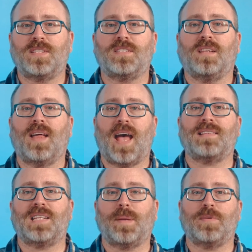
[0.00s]
This is the
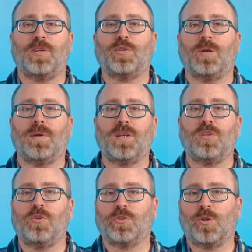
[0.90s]
last step to
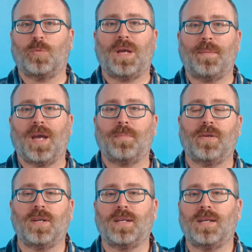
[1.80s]
determine your solar
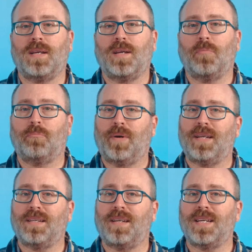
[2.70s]
payback period,
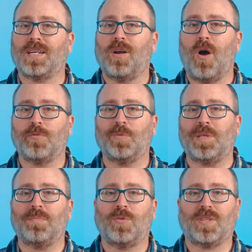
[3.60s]
but it can
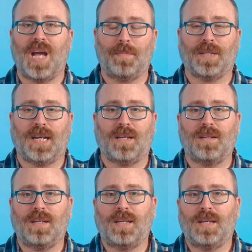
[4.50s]
also be the most
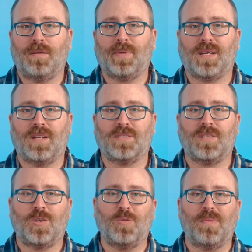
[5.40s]
complicated
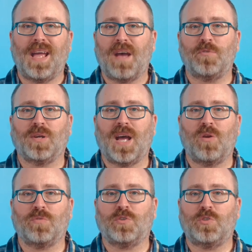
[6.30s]
because you may have to
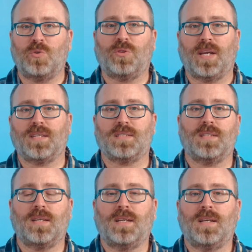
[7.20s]
account for two things